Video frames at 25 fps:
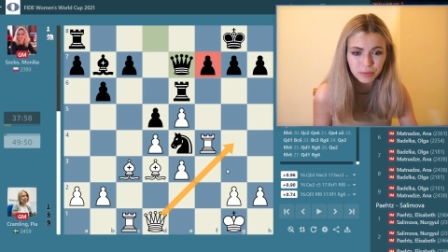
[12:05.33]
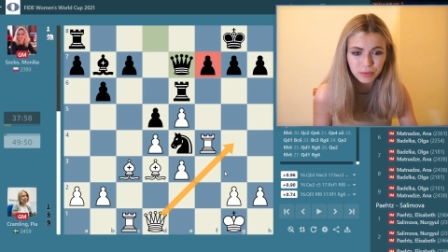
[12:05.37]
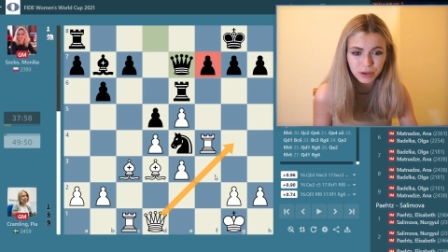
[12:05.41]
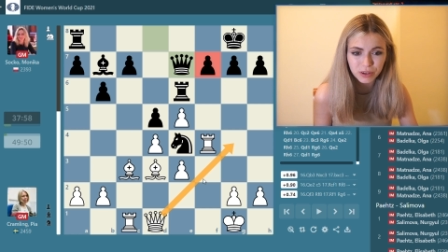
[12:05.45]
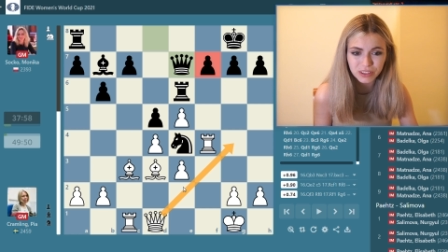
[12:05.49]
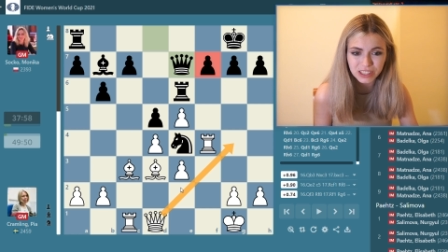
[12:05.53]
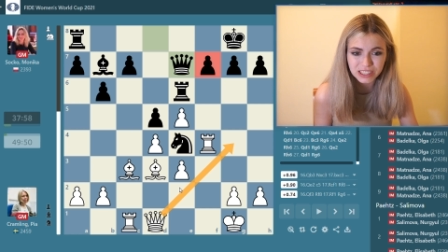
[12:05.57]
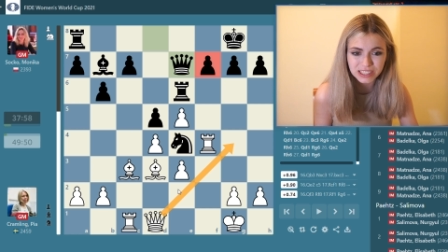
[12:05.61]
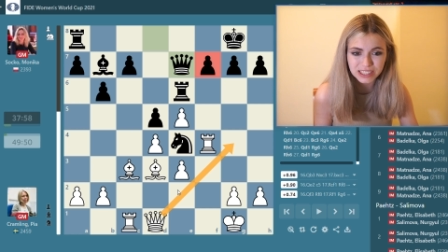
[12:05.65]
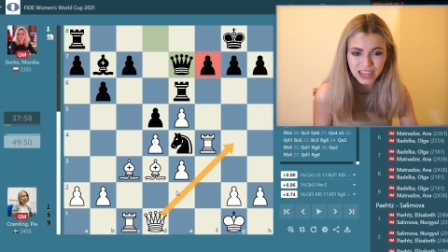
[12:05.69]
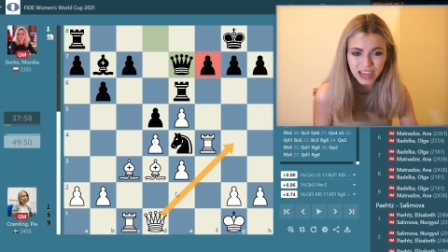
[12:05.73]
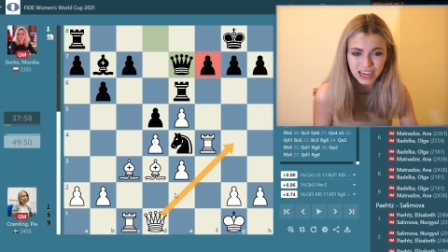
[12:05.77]
move
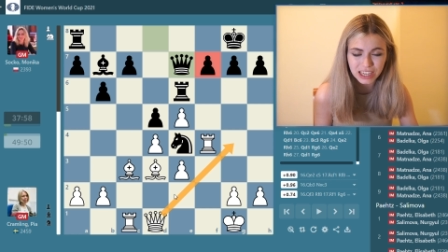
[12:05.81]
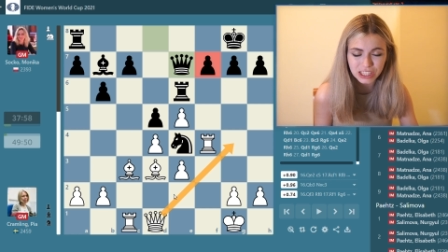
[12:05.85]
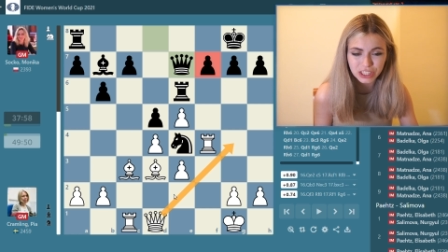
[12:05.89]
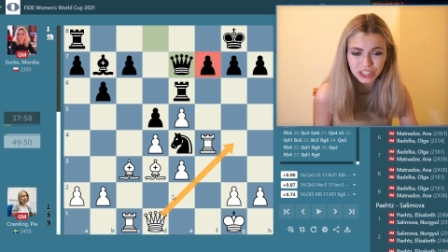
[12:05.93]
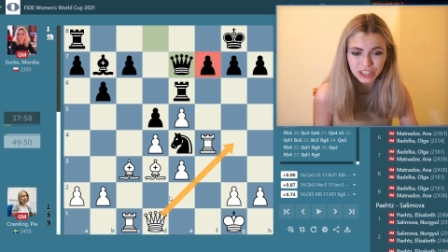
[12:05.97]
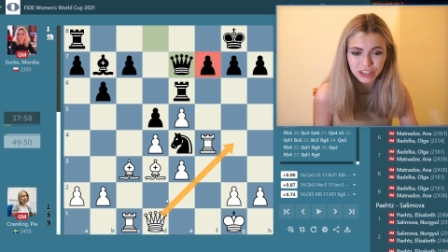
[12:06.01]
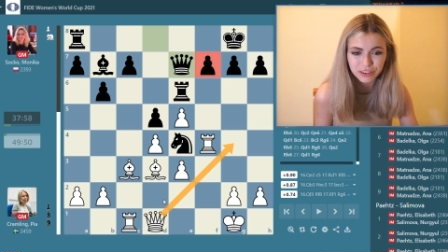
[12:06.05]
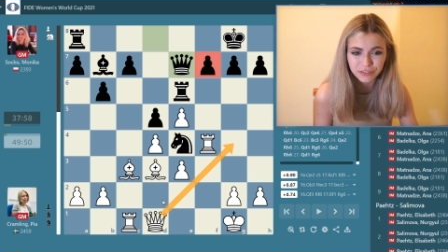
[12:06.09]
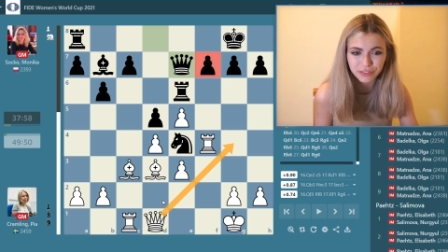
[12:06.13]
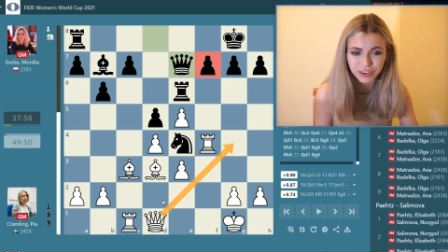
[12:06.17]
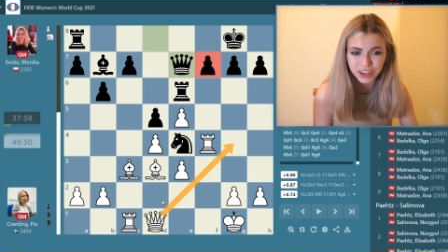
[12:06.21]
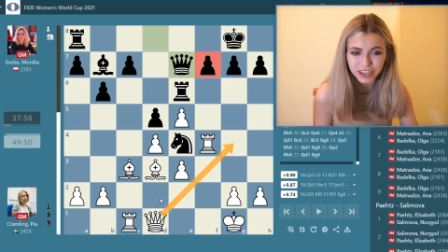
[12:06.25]
that's
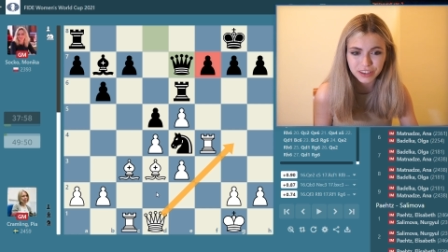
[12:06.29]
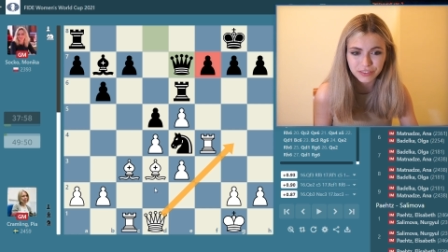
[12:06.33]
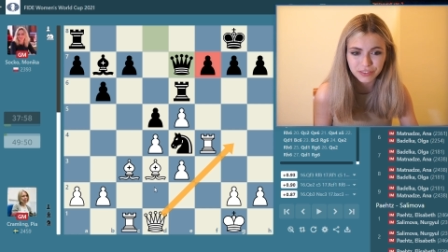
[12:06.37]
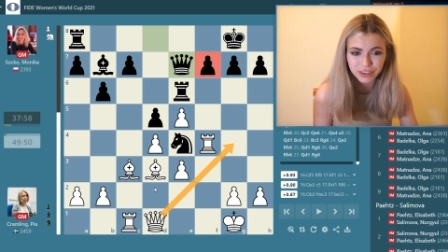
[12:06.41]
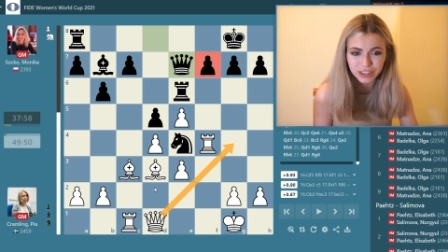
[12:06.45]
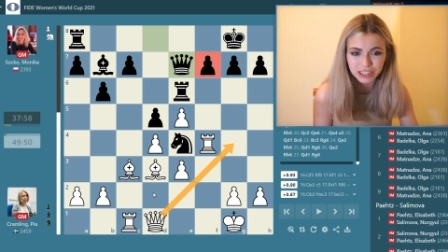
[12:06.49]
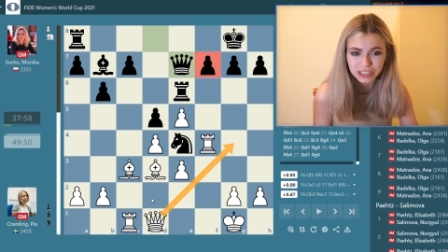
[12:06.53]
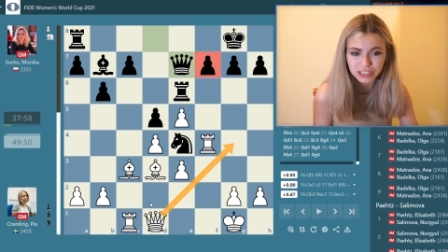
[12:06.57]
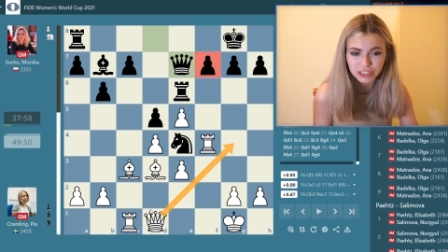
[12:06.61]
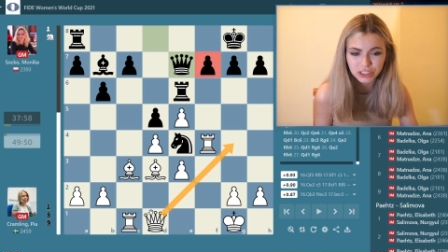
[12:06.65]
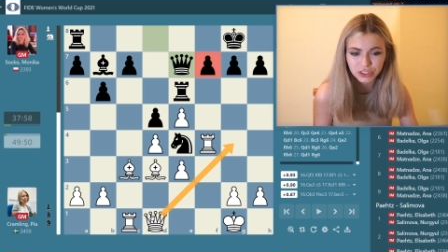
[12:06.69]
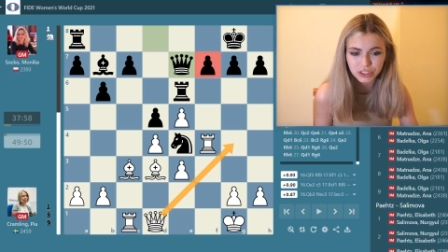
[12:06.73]
actually
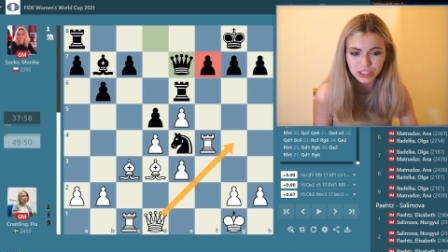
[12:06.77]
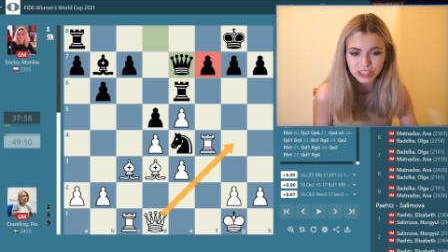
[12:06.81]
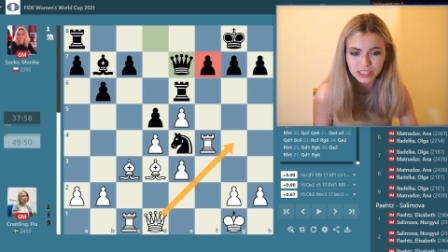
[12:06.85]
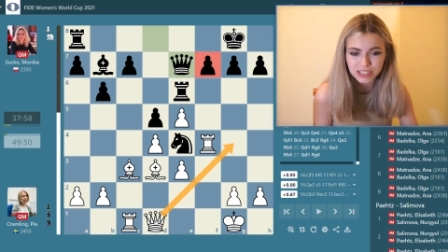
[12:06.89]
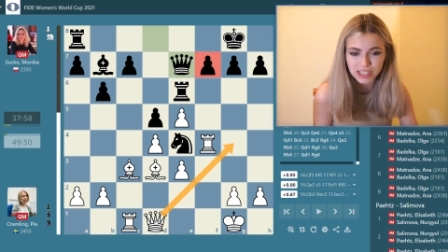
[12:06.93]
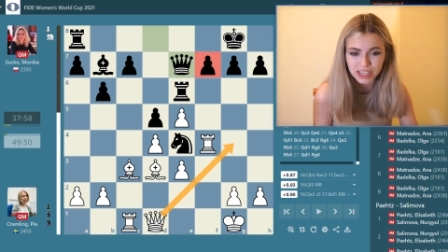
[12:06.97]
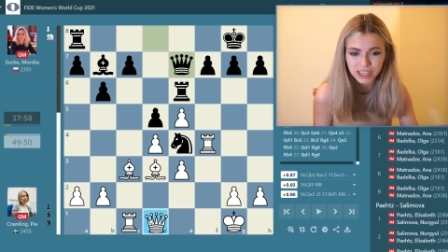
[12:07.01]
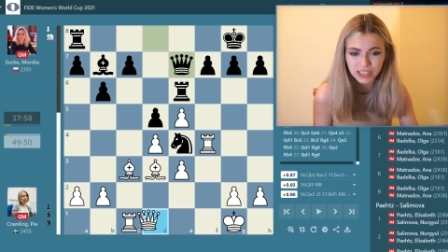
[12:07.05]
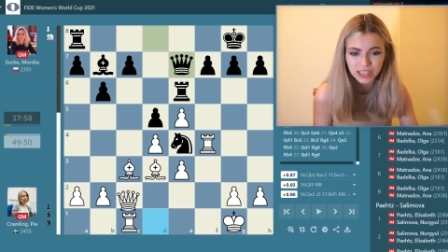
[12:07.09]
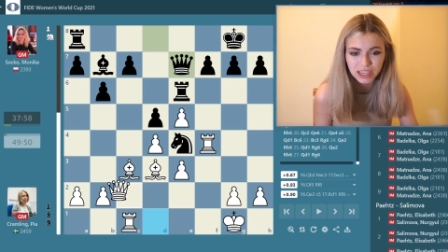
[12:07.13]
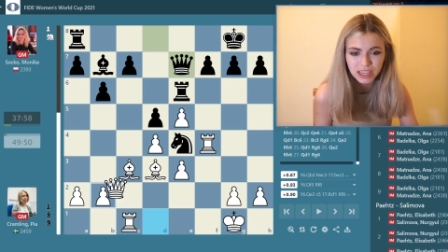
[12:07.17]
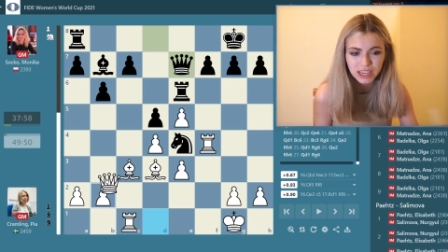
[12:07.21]
very
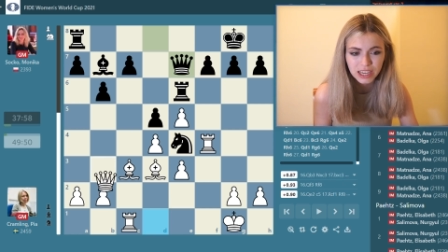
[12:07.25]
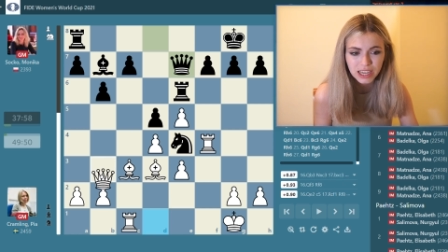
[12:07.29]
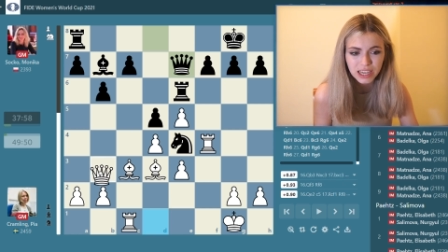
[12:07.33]
interesting